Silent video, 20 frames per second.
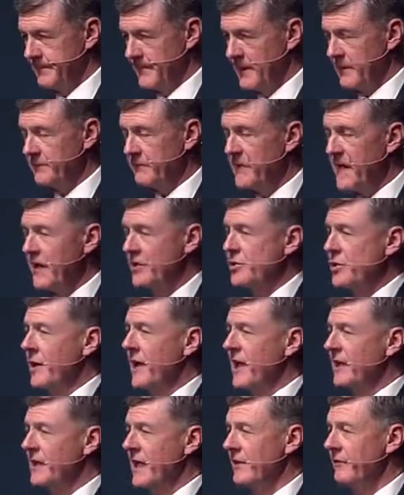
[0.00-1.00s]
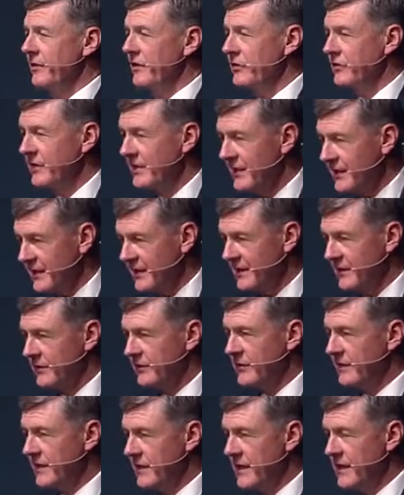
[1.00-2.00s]
In fact, you had to have a ticket
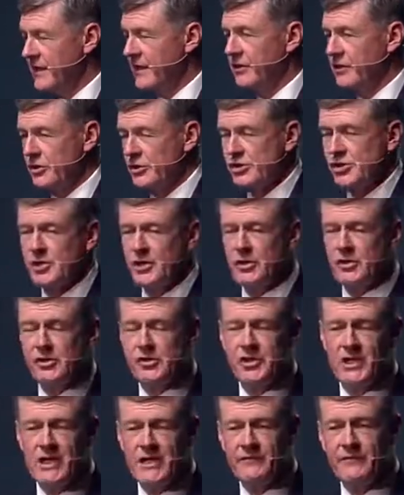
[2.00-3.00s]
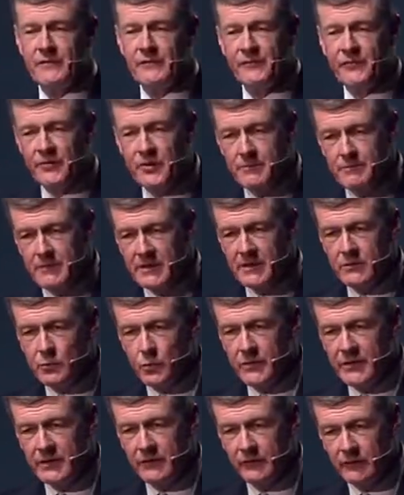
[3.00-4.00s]
to get into church, even for the
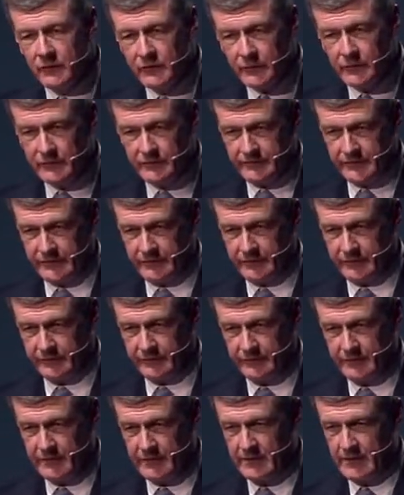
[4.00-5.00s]
midweek service.